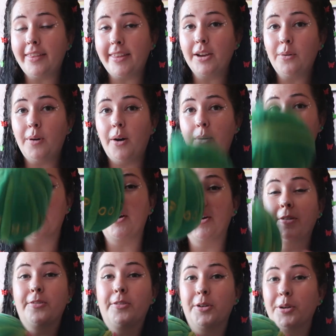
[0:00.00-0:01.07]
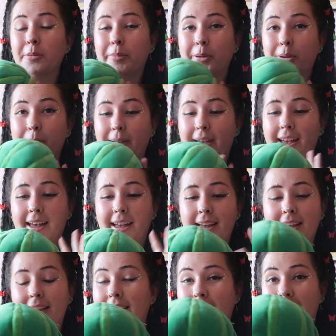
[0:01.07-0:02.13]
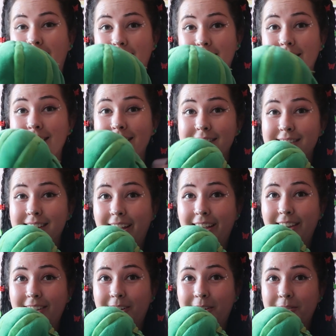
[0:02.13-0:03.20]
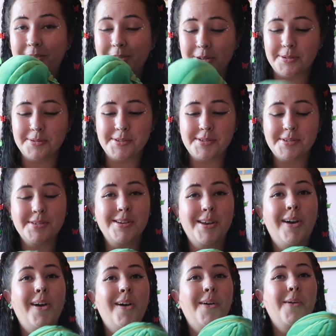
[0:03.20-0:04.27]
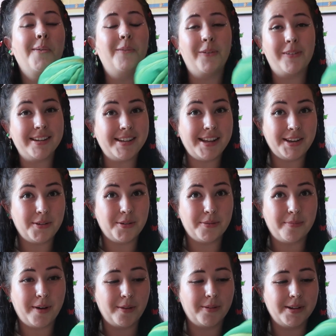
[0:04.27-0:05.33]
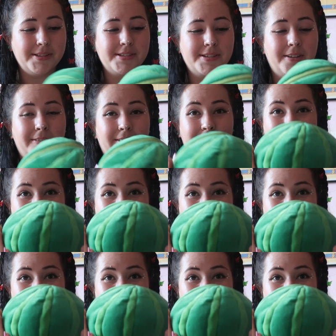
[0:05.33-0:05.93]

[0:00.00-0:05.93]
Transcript: I think while we're going through Pooh Bear hidden inside of fruits, we'll continue with my ones of